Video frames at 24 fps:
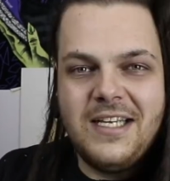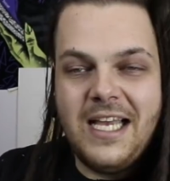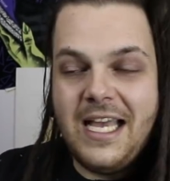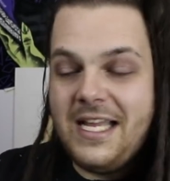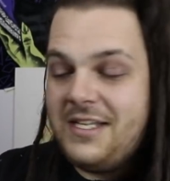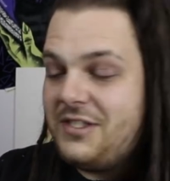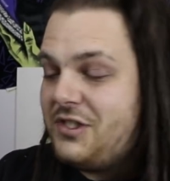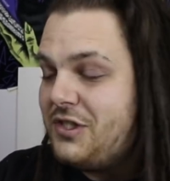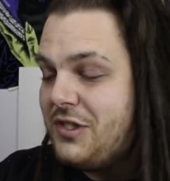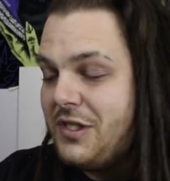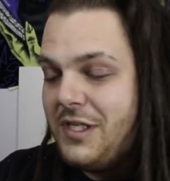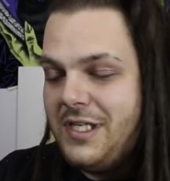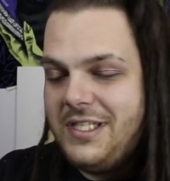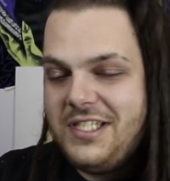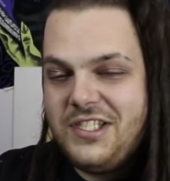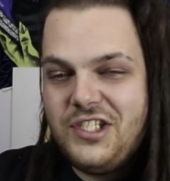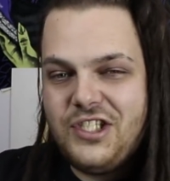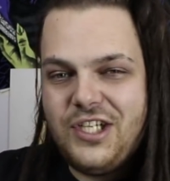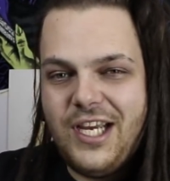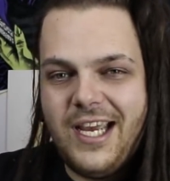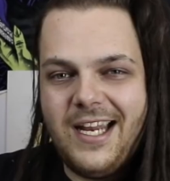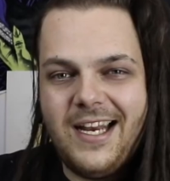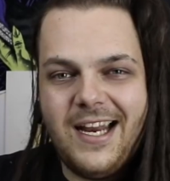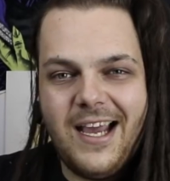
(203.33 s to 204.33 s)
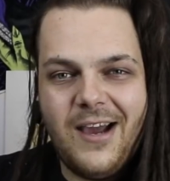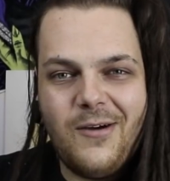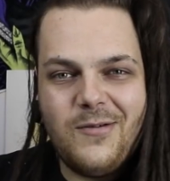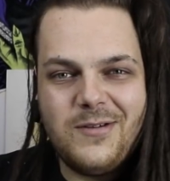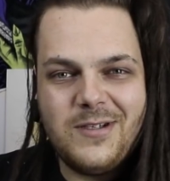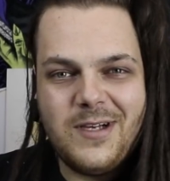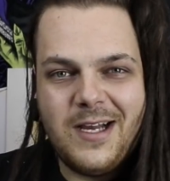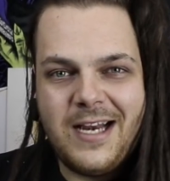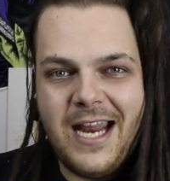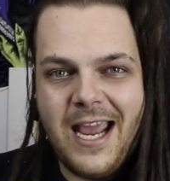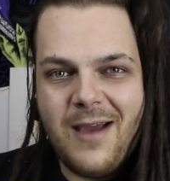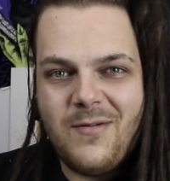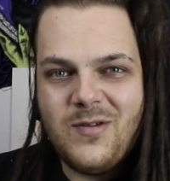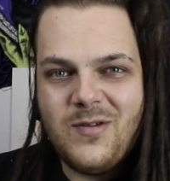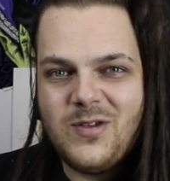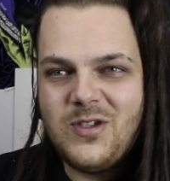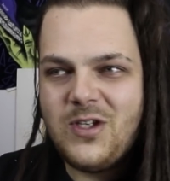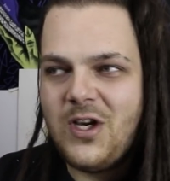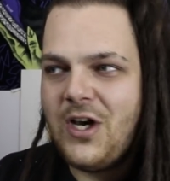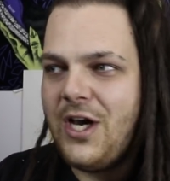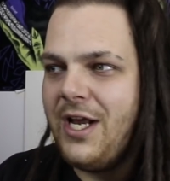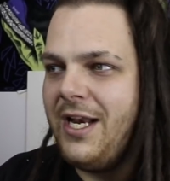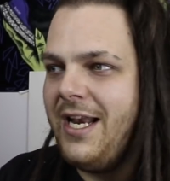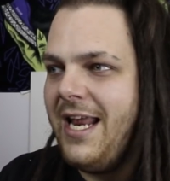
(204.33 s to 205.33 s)
And sure as shit, I was on
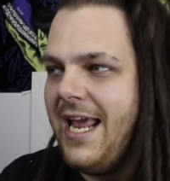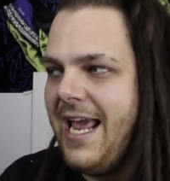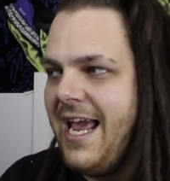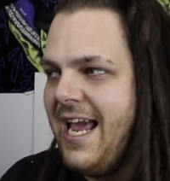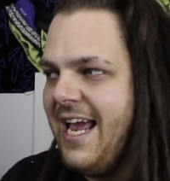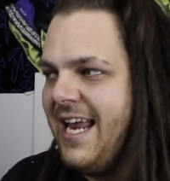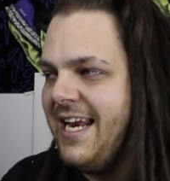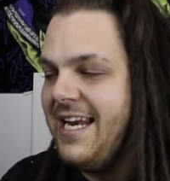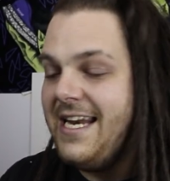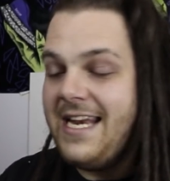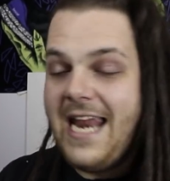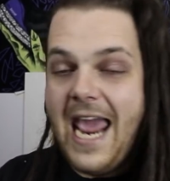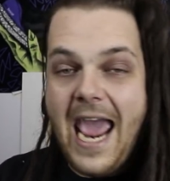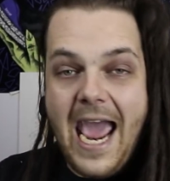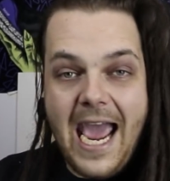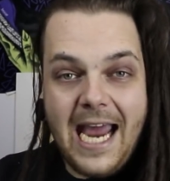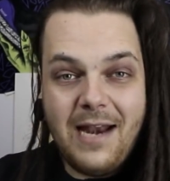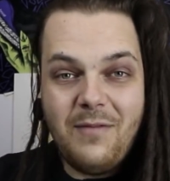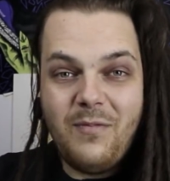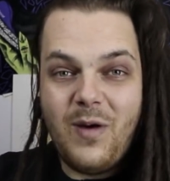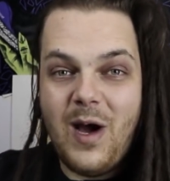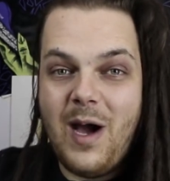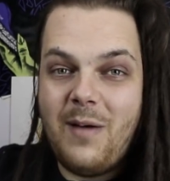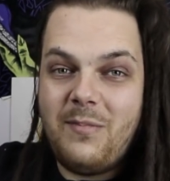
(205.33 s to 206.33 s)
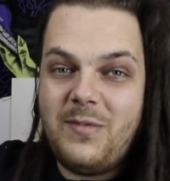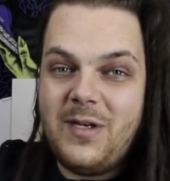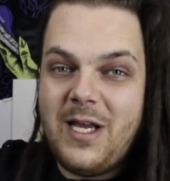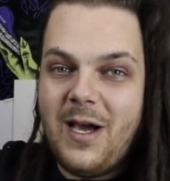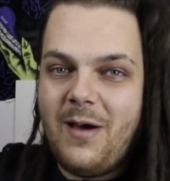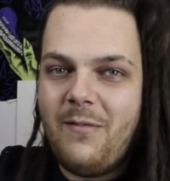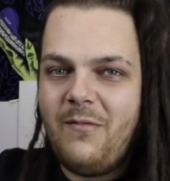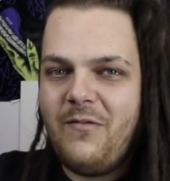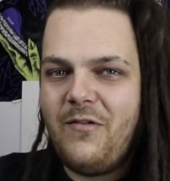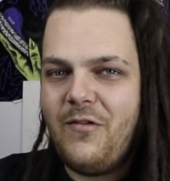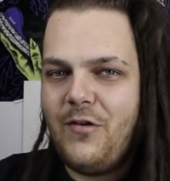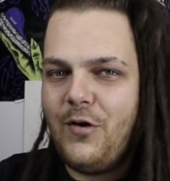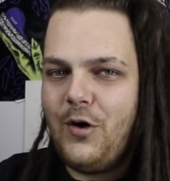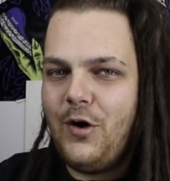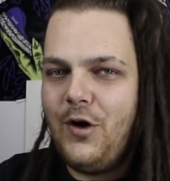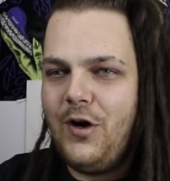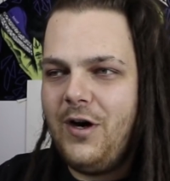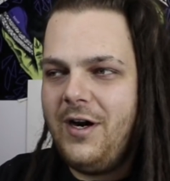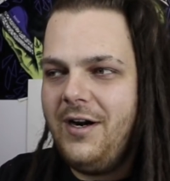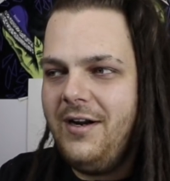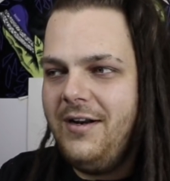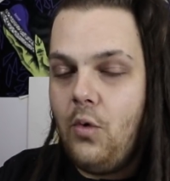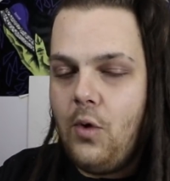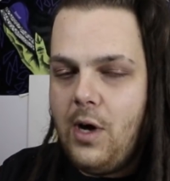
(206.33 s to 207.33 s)
Amazon and an ad popped up
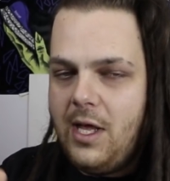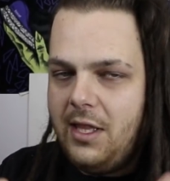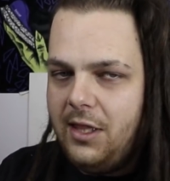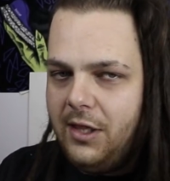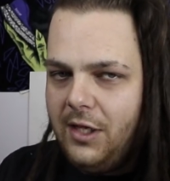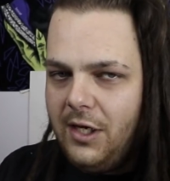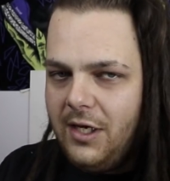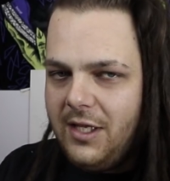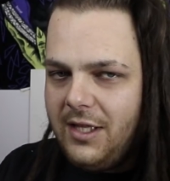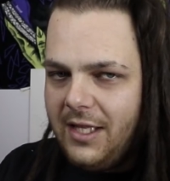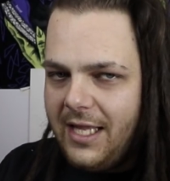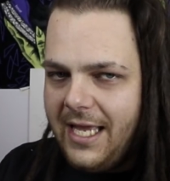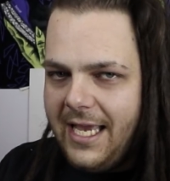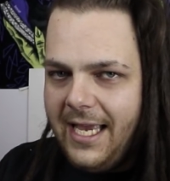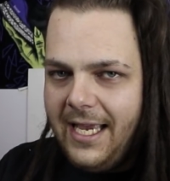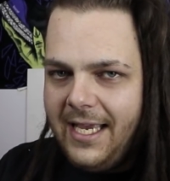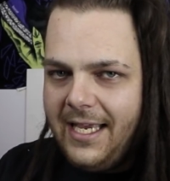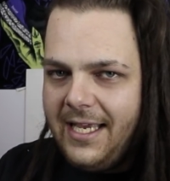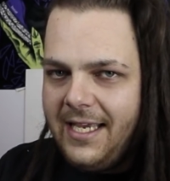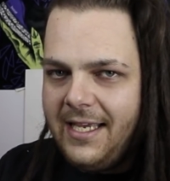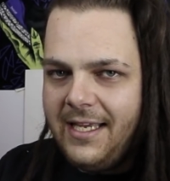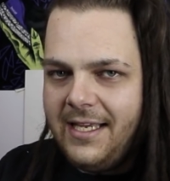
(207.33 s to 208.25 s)
for what looked like,